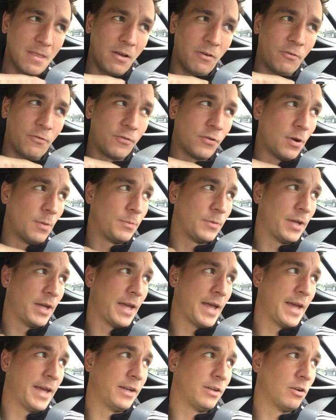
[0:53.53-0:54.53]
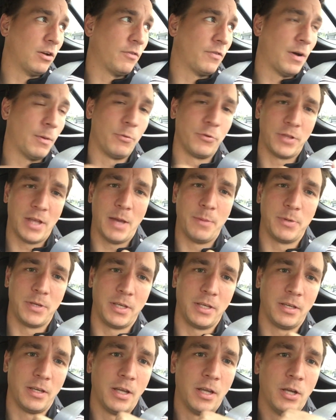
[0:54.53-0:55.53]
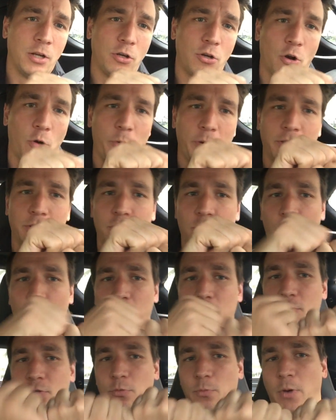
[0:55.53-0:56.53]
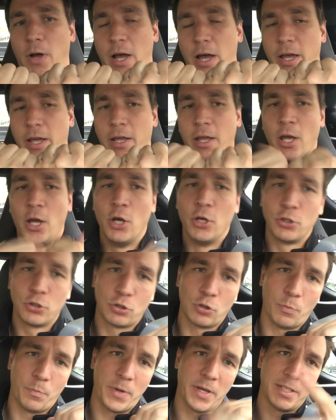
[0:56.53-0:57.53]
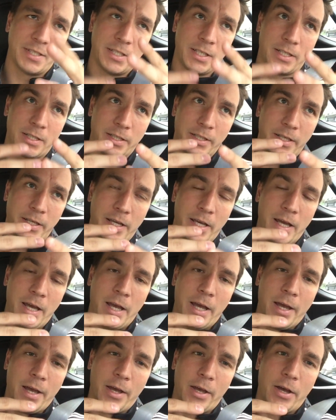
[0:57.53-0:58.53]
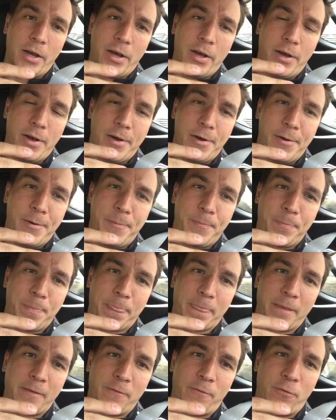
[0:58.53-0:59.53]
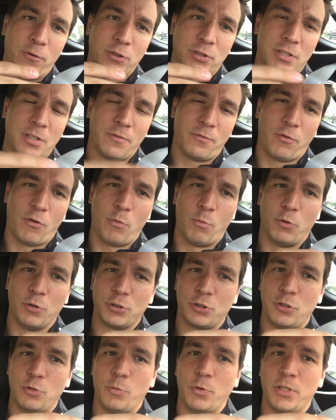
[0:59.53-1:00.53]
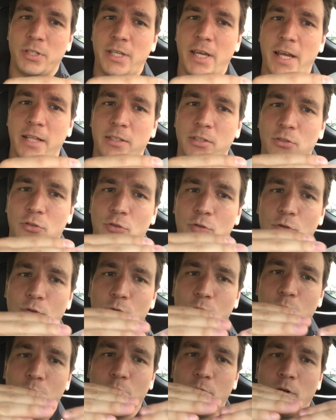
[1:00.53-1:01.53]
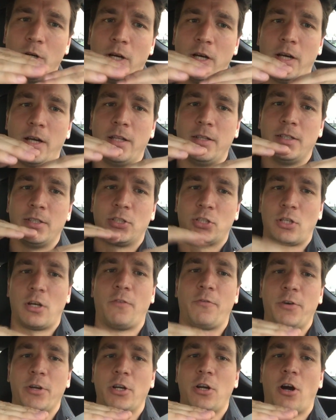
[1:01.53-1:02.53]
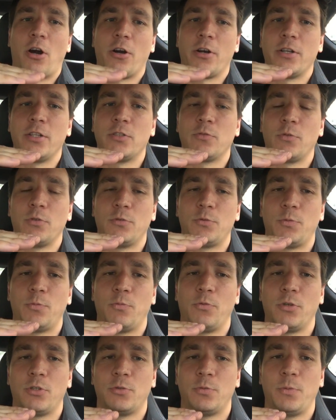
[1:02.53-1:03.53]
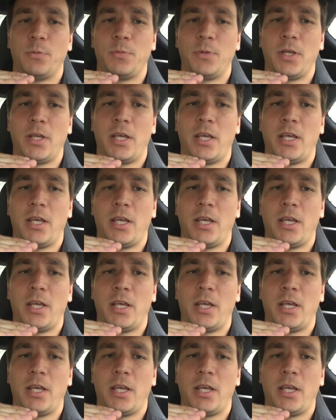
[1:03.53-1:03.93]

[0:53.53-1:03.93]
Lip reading: from the end of Abu Dhabi going towards Dubai. So basically, first and foremost, you would get to Discovery Gardens, which would be